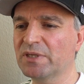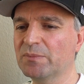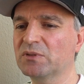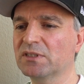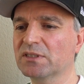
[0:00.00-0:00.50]

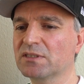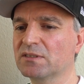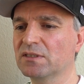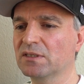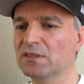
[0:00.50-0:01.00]
people
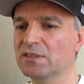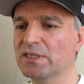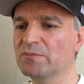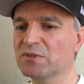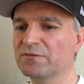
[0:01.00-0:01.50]
that
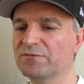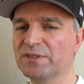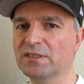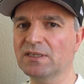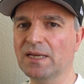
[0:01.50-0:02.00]
seemed to
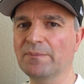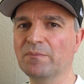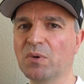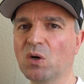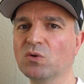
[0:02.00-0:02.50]
feel
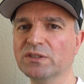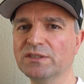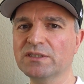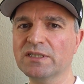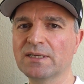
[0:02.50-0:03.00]

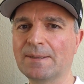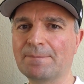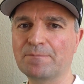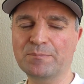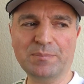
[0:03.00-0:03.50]
emboldened
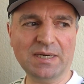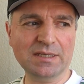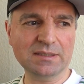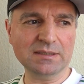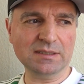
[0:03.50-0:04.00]

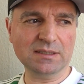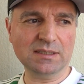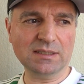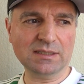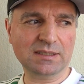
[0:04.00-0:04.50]
by
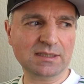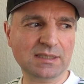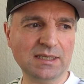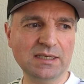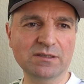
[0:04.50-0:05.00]
a
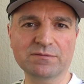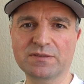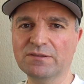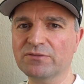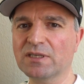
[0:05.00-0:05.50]
kind
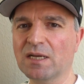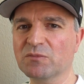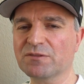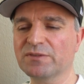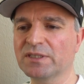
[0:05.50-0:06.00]
of different
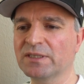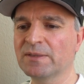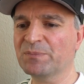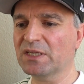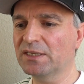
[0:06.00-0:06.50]
atmosphere,
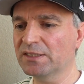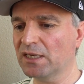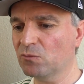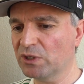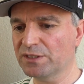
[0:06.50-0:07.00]
and
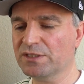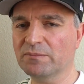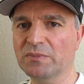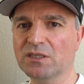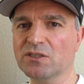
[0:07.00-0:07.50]
I witnessed
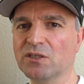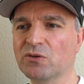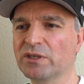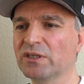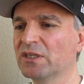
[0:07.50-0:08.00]
in
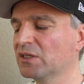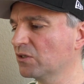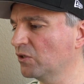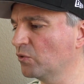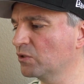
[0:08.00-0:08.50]
Barcelona
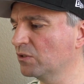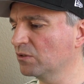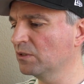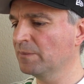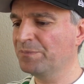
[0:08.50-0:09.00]

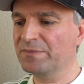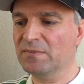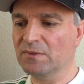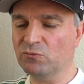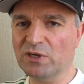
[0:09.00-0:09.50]
local
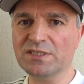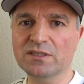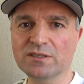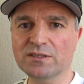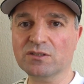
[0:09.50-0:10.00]

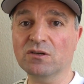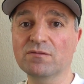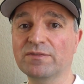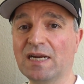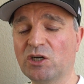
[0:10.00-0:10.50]
residents
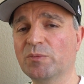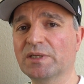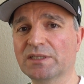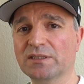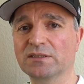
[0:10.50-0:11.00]
of
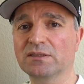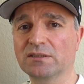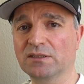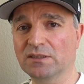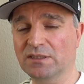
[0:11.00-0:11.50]
Arabic
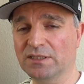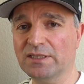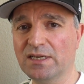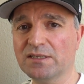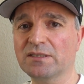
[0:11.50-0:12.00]

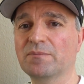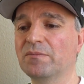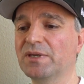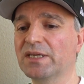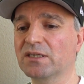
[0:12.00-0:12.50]
descent
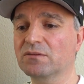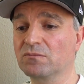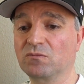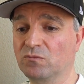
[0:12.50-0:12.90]
being